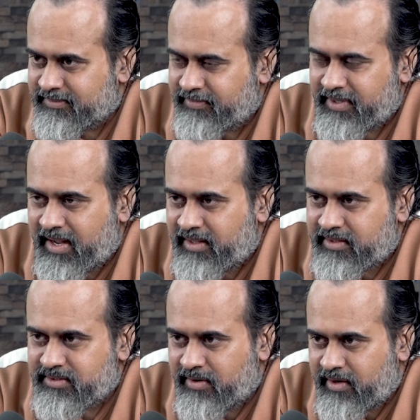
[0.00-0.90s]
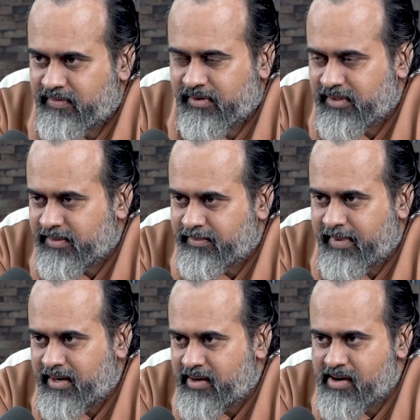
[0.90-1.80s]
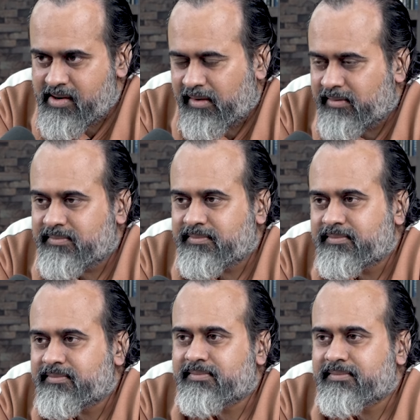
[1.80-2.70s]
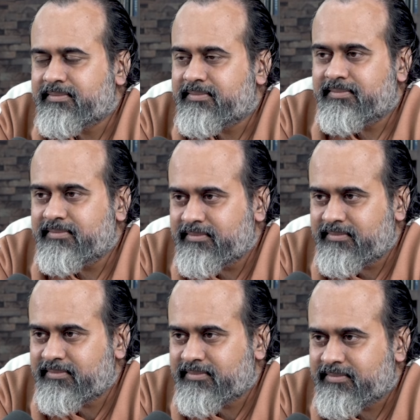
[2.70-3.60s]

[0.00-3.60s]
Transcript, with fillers: Vedanta is only for the men. Hmm?